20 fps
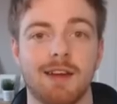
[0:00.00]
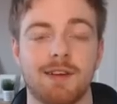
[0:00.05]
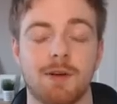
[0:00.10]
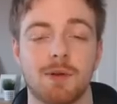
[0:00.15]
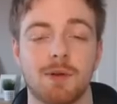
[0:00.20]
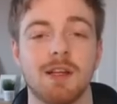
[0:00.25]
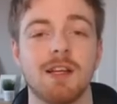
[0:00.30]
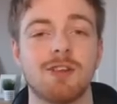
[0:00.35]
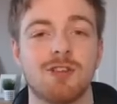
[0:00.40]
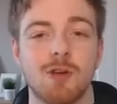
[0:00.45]

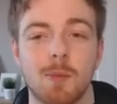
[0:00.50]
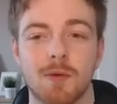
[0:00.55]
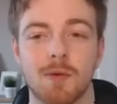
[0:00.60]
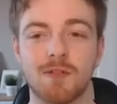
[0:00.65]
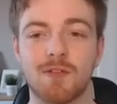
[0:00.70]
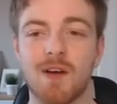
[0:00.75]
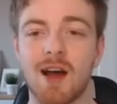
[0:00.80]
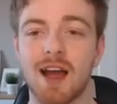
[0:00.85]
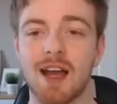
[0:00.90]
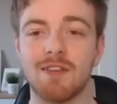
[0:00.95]
Now, glitch number
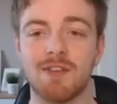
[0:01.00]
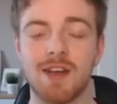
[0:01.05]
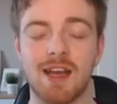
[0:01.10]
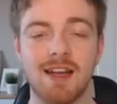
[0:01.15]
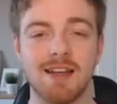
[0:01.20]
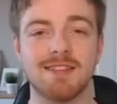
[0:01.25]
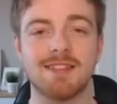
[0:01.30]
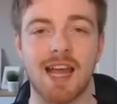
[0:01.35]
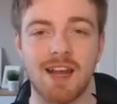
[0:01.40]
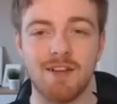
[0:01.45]
5
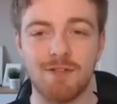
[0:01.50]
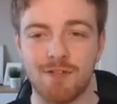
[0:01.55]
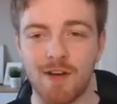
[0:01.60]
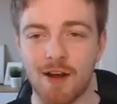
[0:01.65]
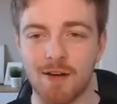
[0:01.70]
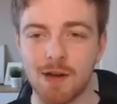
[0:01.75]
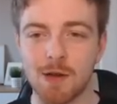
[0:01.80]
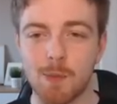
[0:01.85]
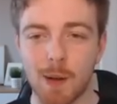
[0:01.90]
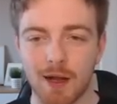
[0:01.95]
is a
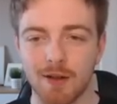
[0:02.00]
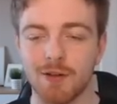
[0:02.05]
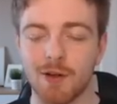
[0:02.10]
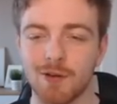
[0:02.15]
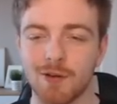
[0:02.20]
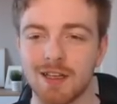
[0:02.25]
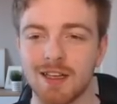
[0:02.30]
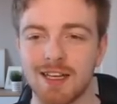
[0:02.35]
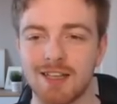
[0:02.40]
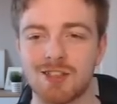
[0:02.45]
very
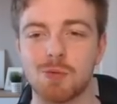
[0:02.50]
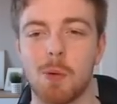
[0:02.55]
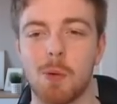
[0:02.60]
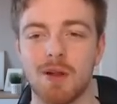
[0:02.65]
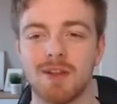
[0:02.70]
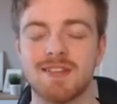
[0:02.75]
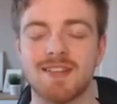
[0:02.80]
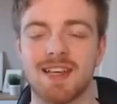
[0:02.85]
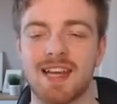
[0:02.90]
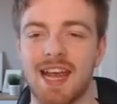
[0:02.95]
well-known glitch
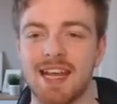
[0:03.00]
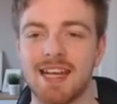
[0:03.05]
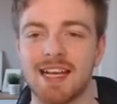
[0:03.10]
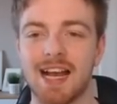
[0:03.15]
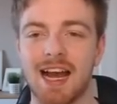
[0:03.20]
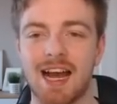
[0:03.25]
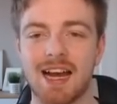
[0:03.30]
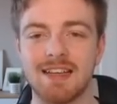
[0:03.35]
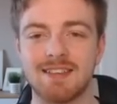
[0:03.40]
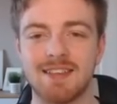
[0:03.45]
once again,
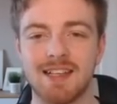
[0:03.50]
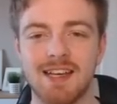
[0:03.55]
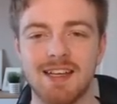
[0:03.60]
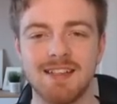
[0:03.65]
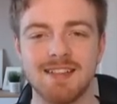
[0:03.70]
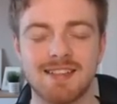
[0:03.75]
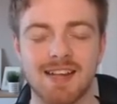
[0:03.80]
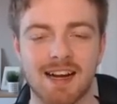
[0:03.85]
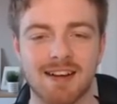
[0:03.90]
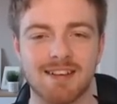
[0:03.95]
guys.
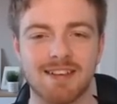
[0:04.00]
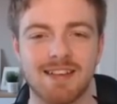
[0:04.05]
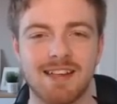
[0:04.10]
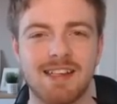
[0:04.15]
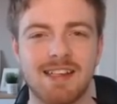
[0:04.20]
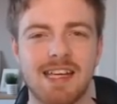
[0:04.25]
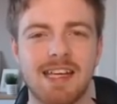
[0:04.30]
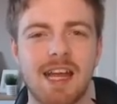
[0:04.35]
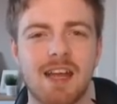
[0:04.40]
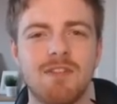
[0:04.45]
It is
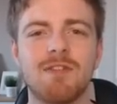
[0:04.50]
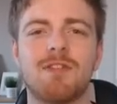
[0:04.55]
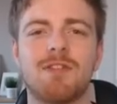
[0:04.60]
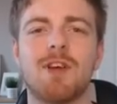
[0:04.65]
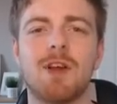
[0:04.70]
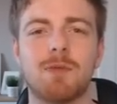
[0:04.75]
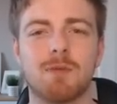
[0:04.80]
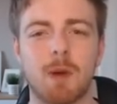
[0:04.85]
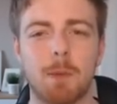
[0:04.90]
actually the infinite